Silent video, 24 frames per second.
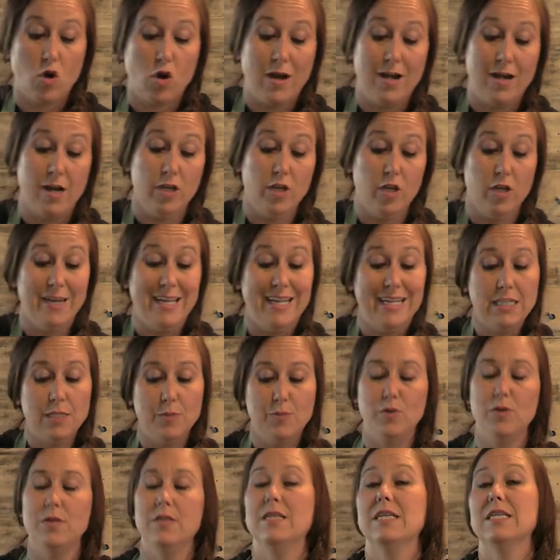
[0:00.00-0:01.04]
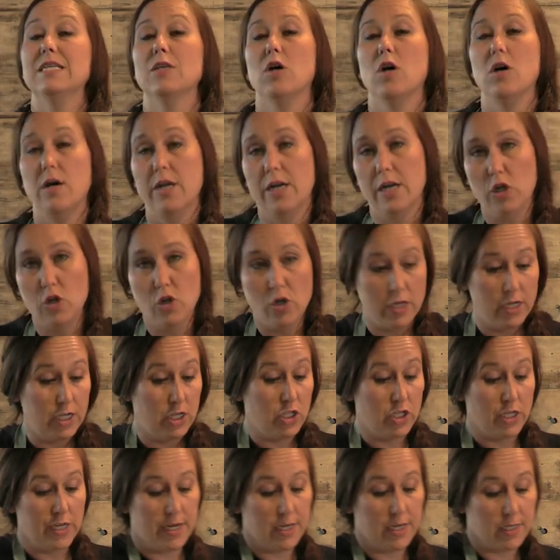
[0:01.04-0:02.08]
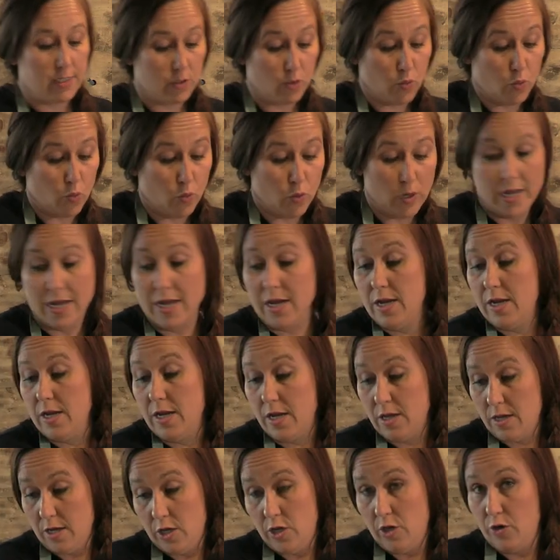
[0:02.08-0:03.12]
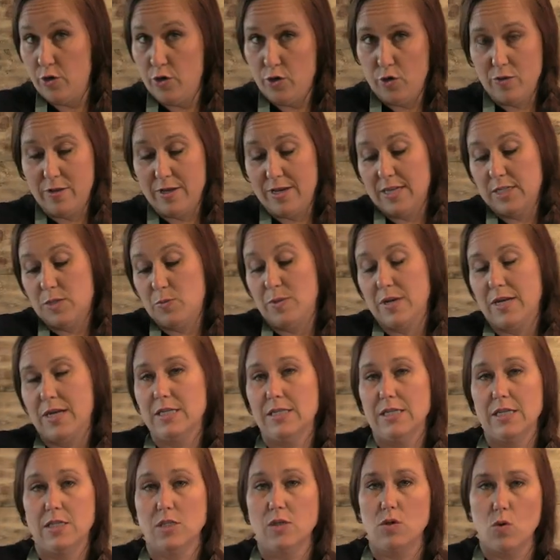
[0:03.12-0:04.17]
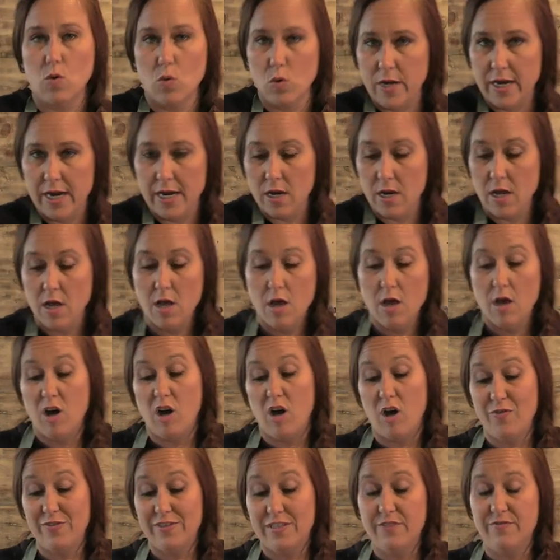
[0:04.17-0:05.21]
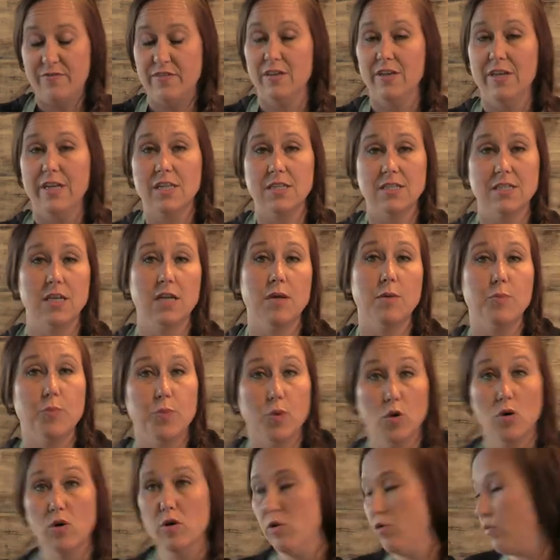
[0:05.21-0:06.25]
Right now you need to put this on a cookie sheet when you do this because it's going, all this filling is gonna boil